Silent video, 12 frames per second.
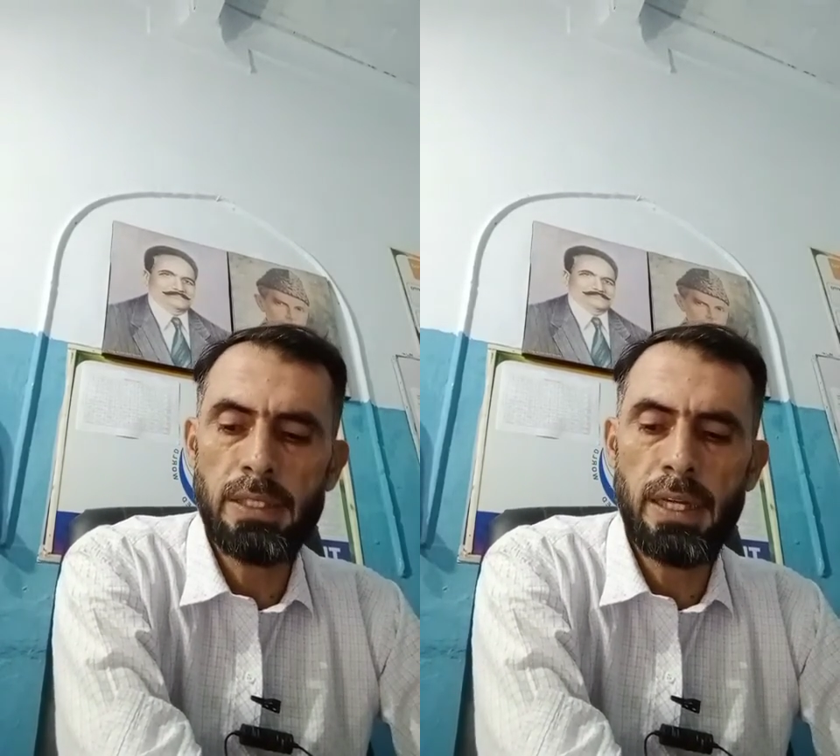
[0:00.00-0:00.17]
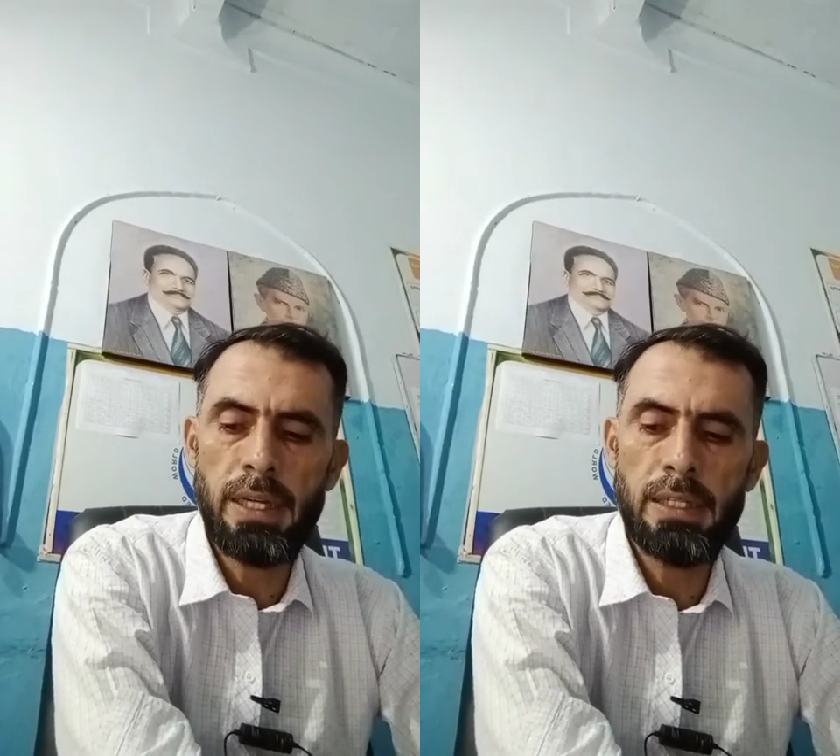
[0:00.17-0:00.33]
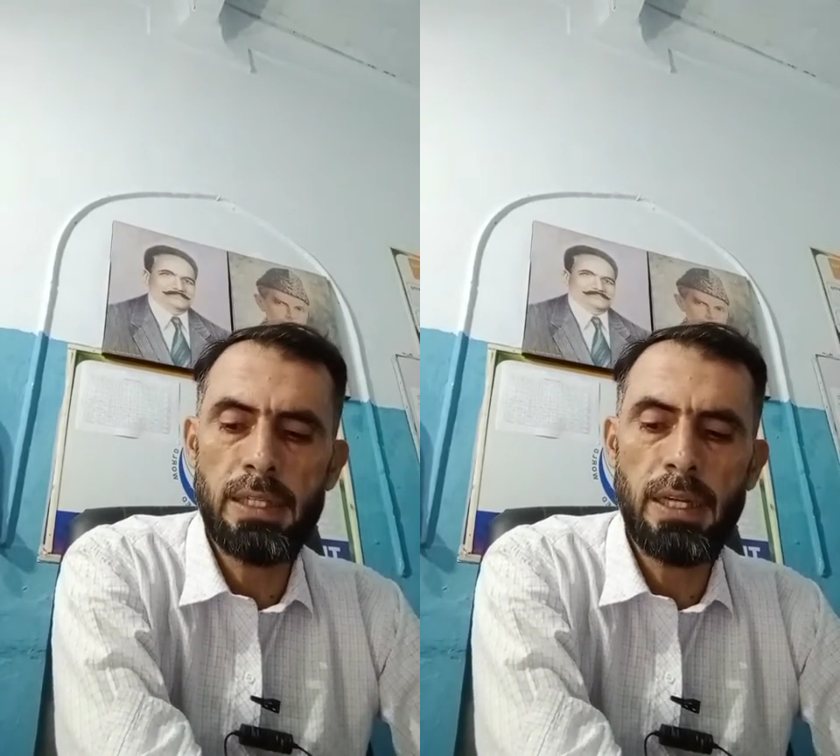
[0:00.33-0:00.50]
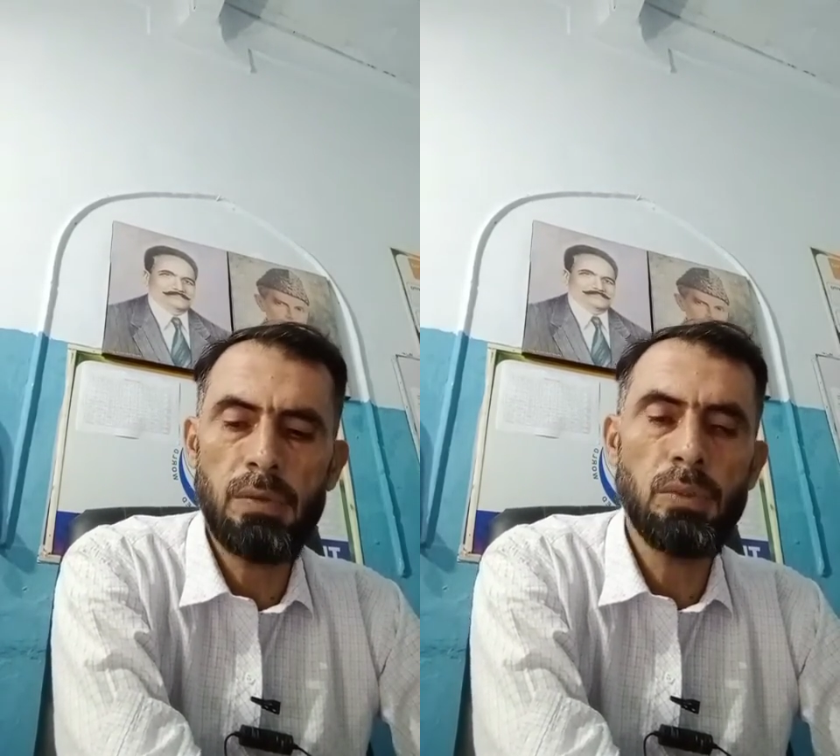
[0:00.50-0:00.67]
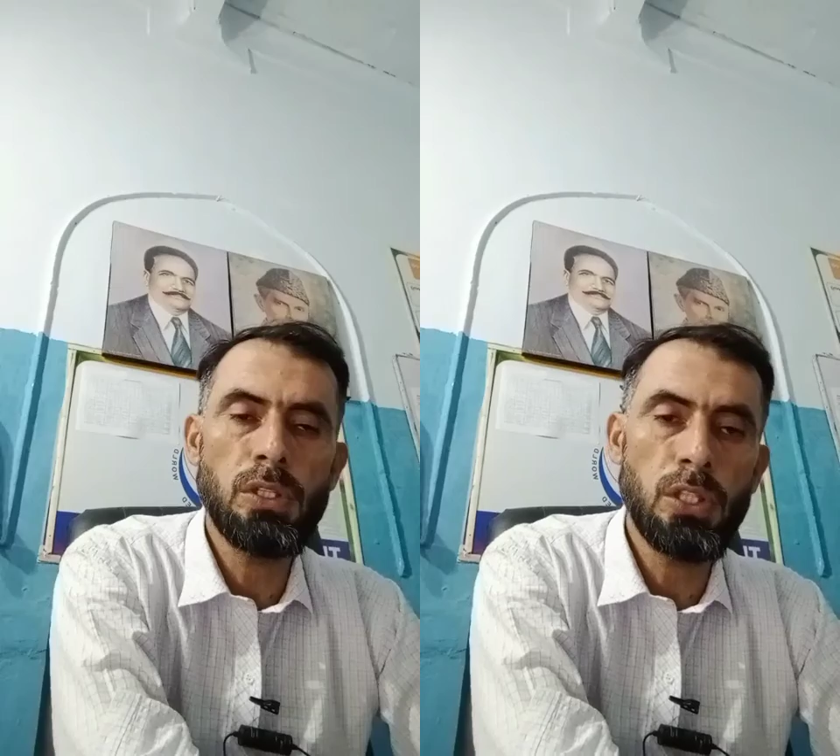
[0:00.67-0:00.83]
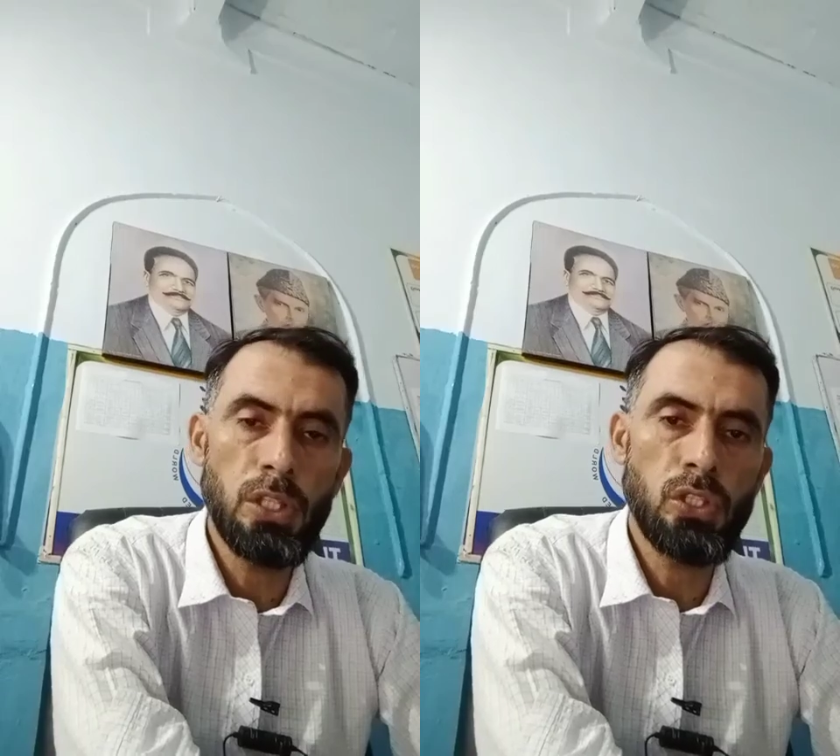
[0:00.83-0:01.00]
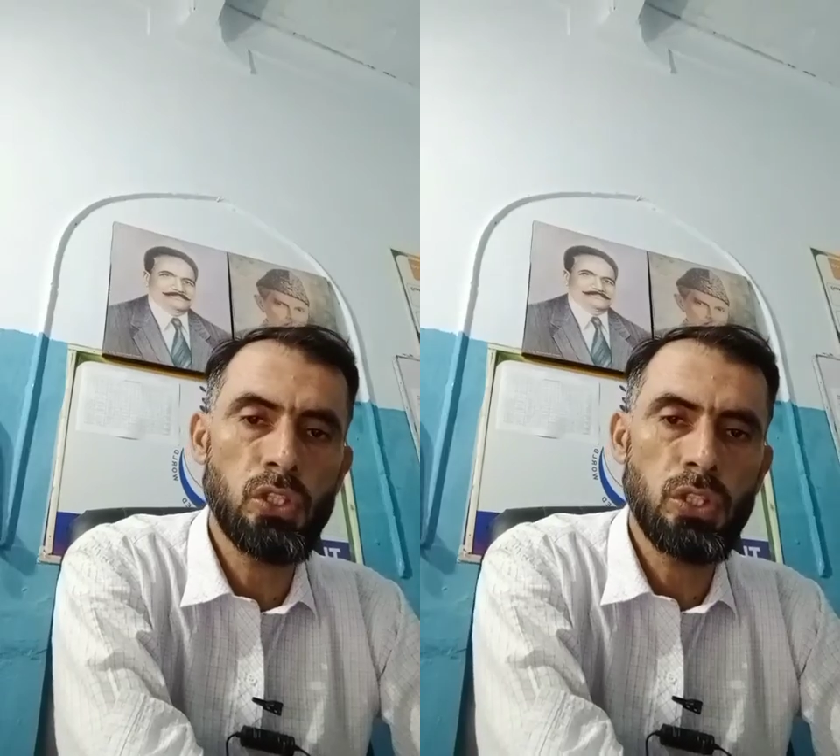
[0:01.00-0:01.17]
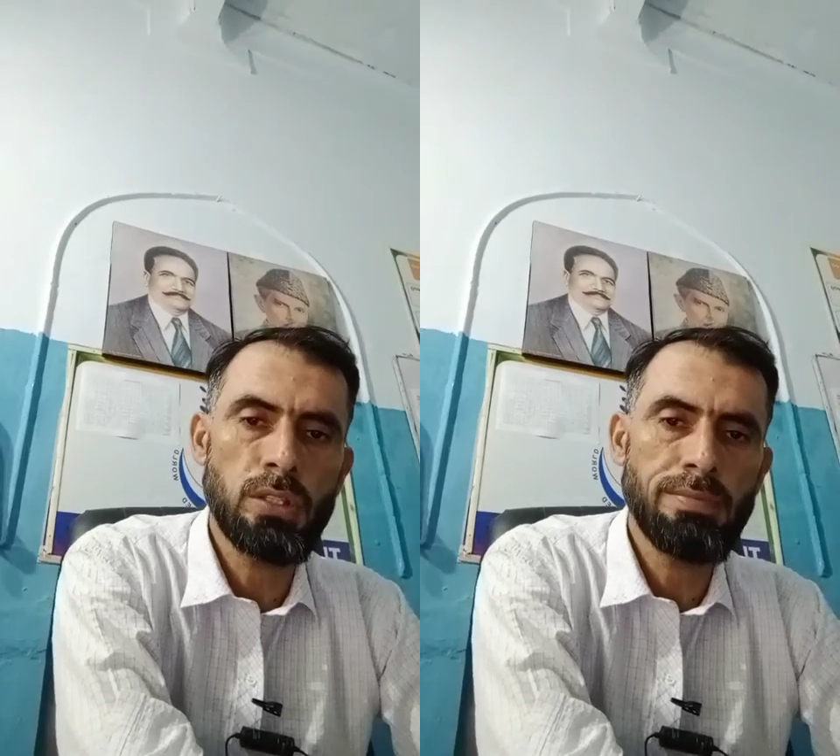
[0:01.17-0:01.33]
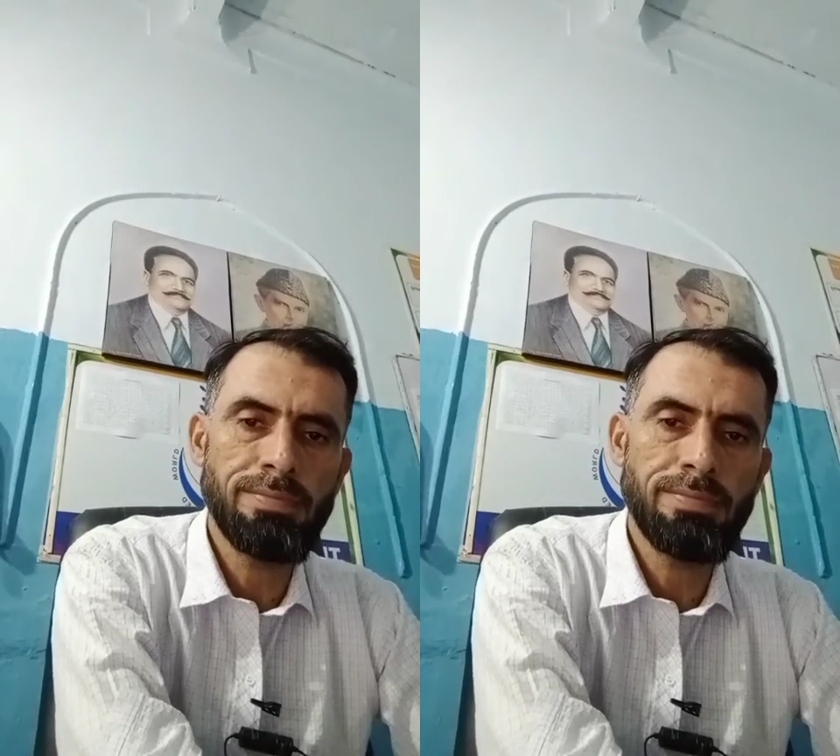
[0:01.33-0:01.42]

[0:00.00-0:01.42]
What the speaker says: and then we teach